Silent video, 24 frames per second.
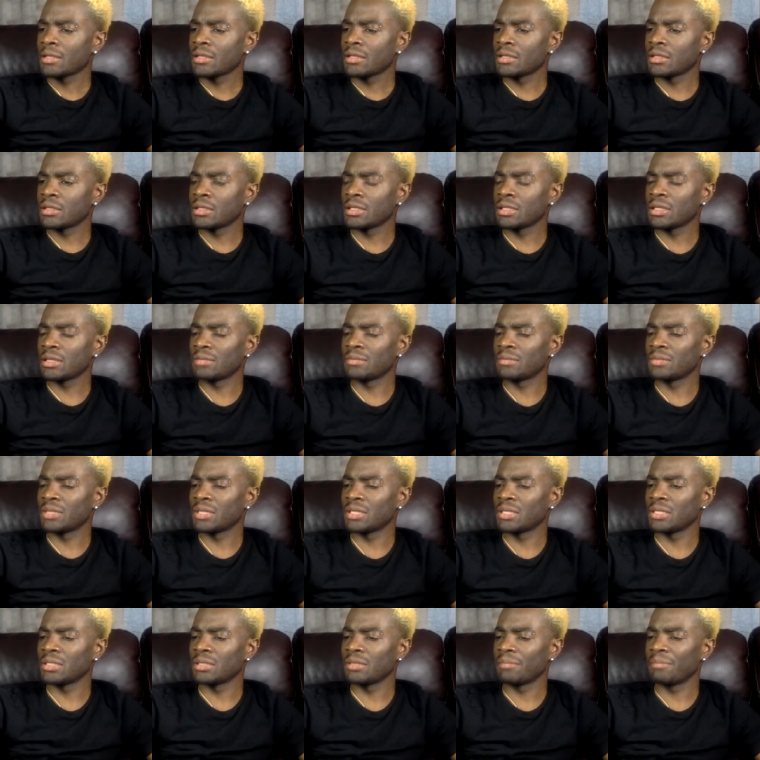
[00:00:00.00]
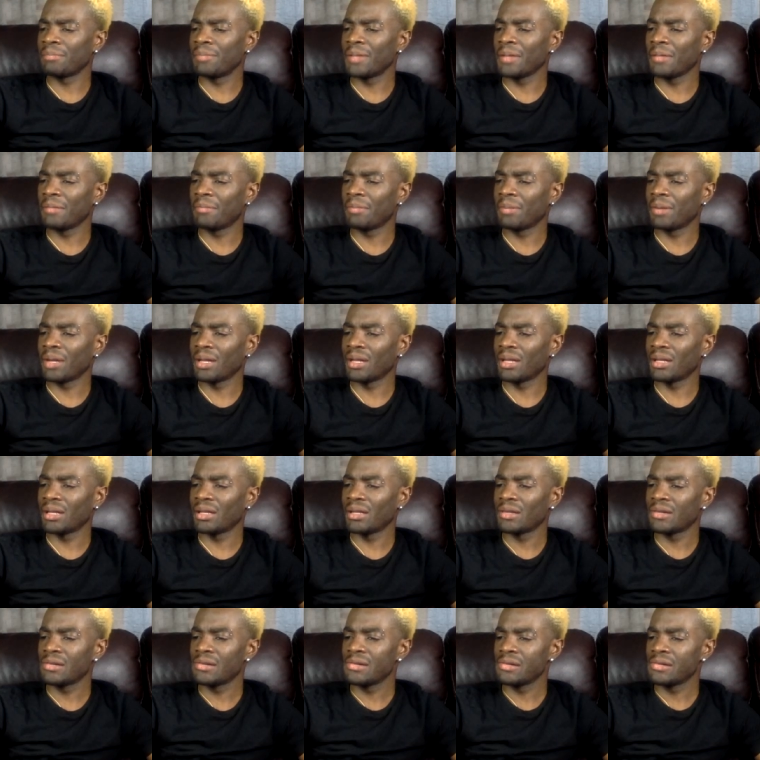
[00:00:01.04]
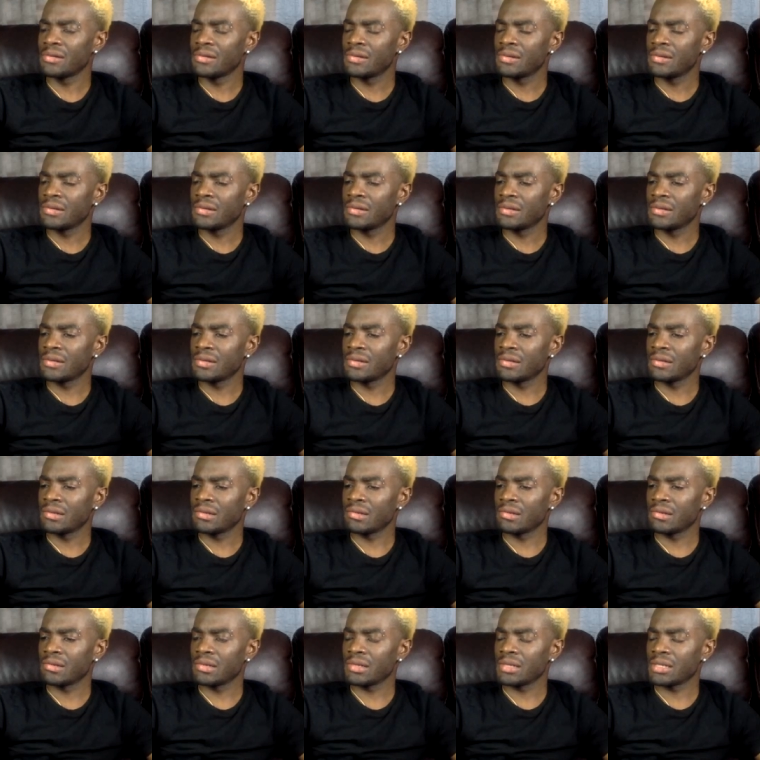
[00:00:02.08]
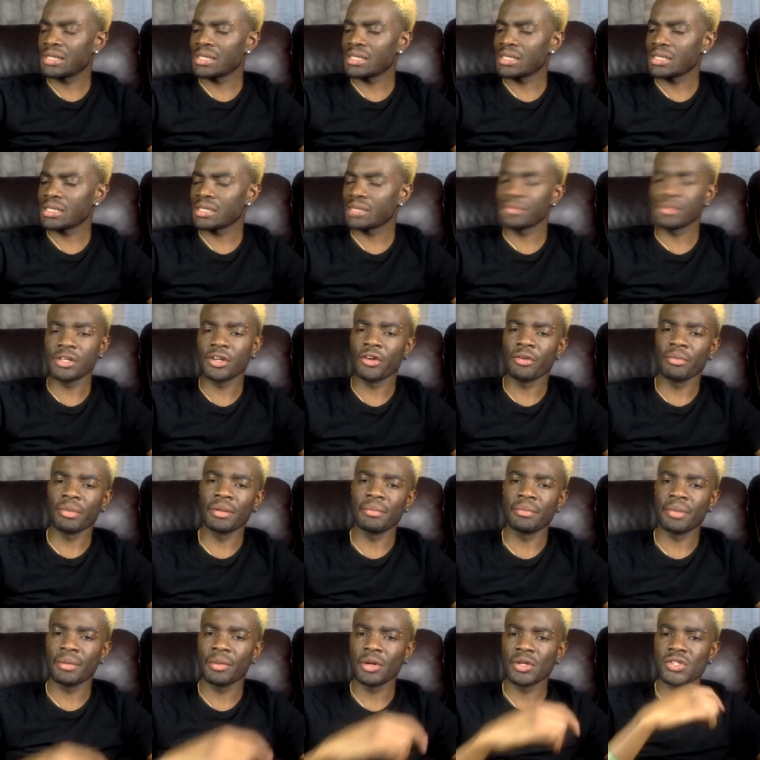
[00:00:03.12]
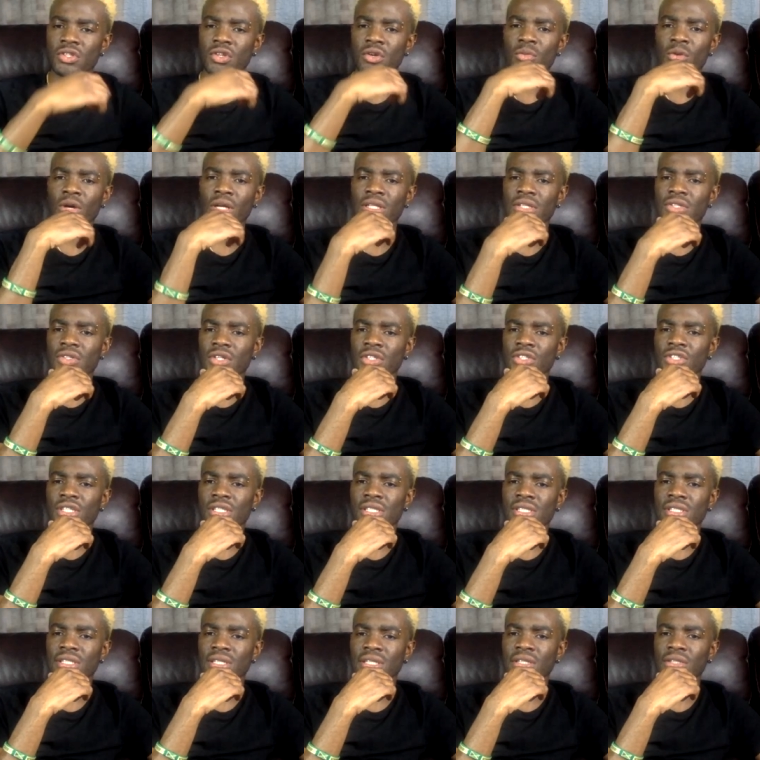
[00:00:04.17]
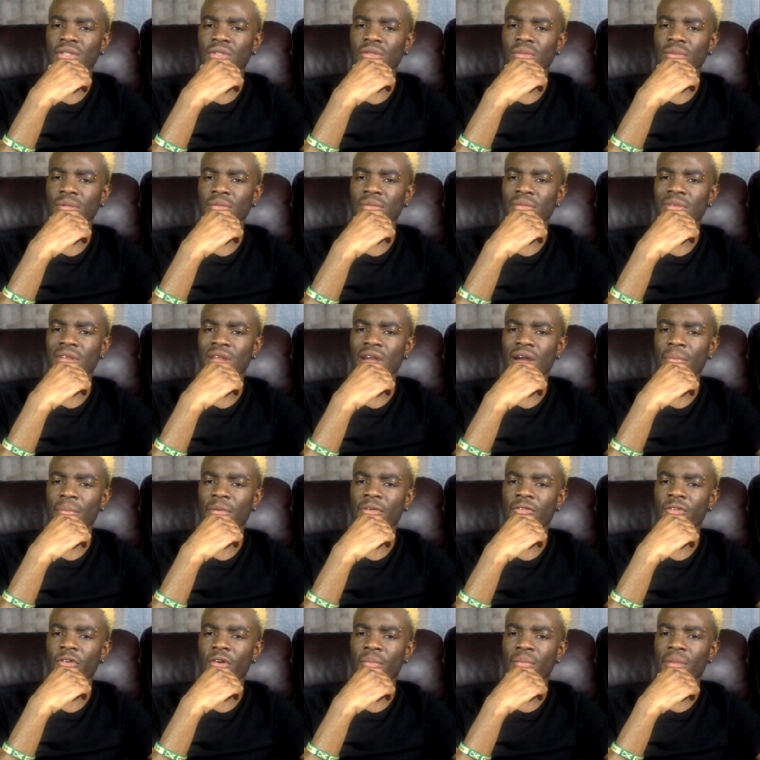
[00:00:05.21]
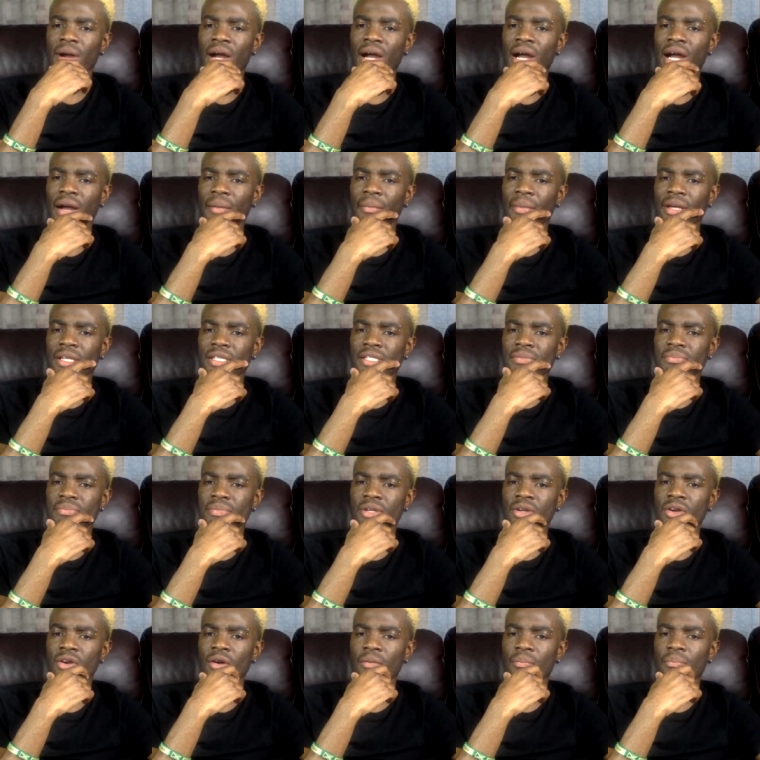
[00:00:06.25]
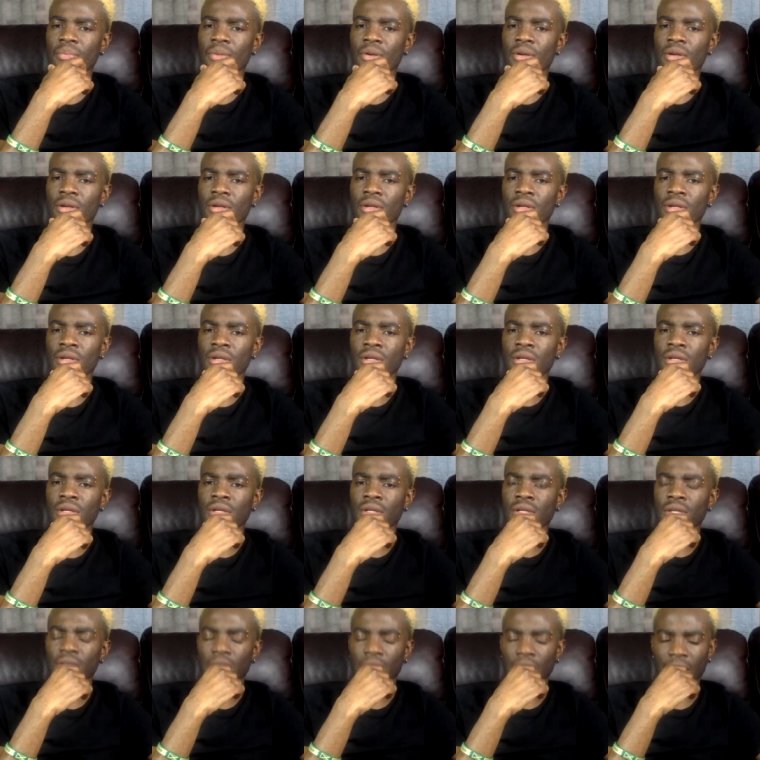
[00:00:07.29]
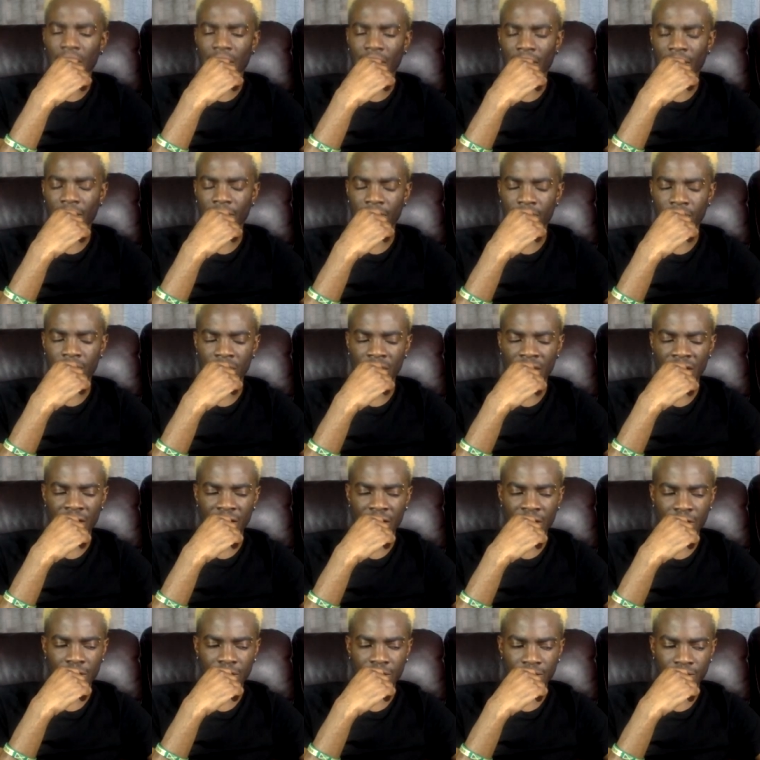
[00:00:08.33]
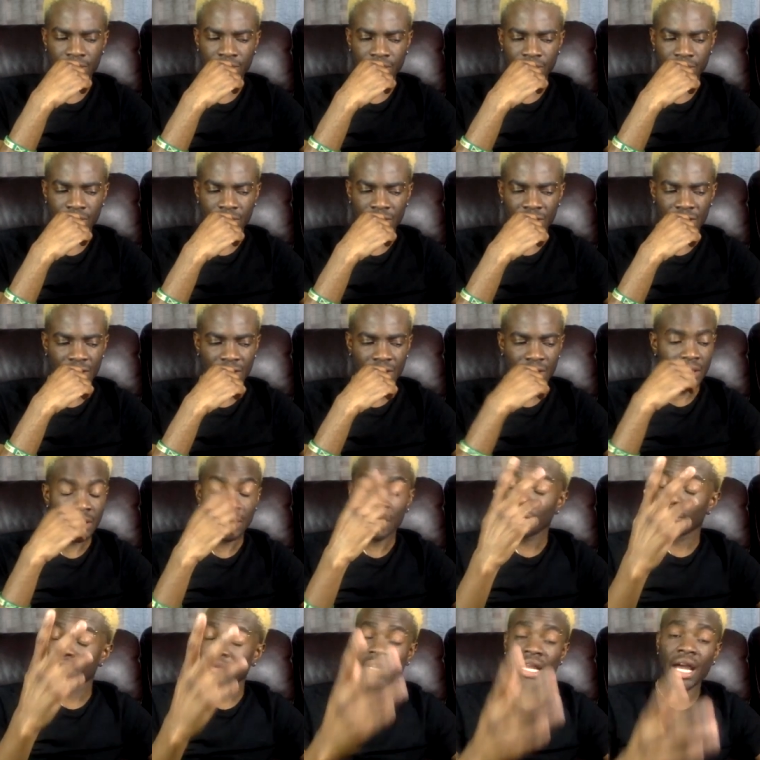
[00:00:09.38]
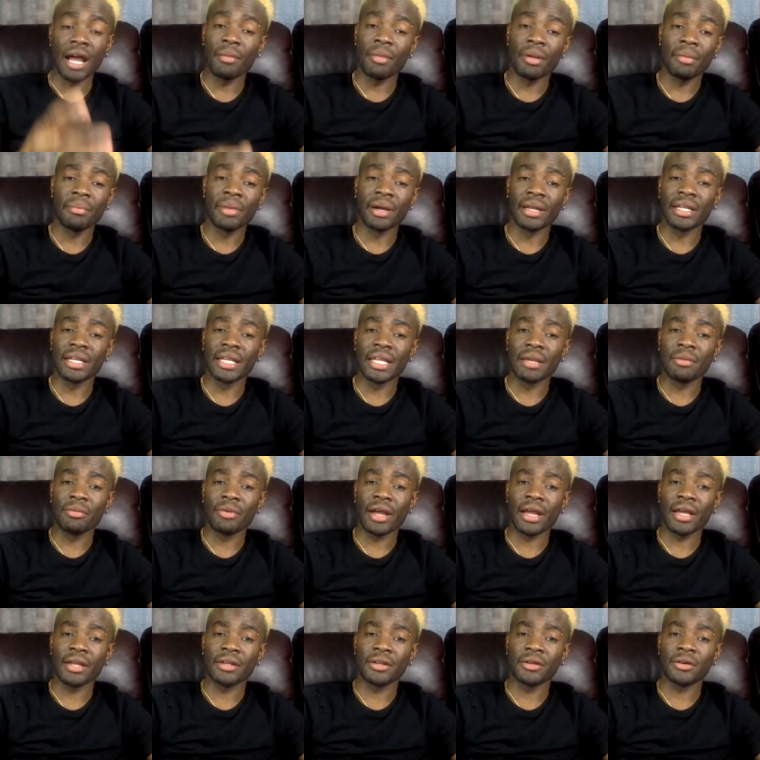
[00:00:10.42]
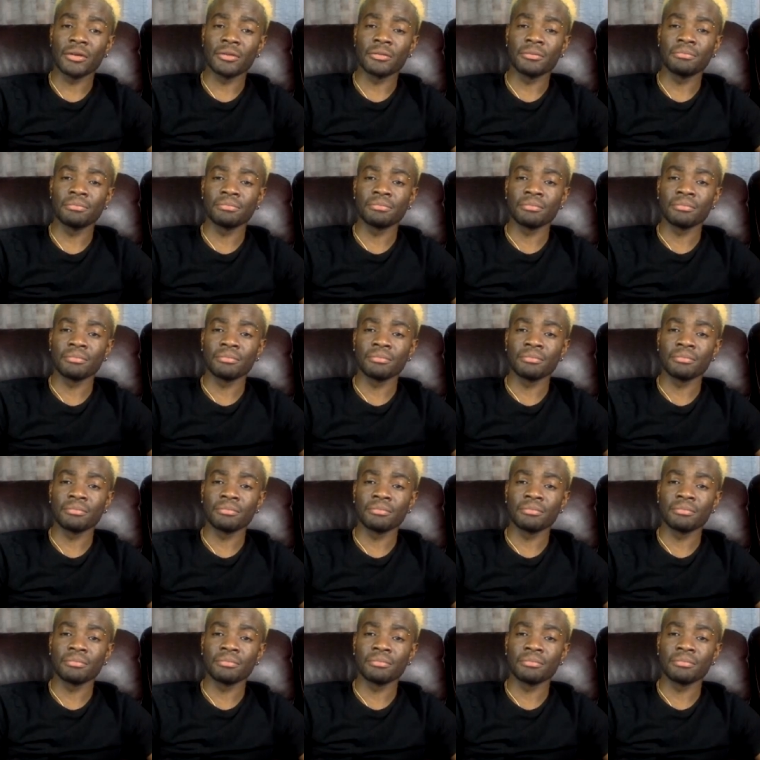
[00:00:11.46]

Ah oh, man, PayPal. Ah, I don't remember, but someone suggested it to me long before Bahamas big up. Ah man, I don't remember the name right now.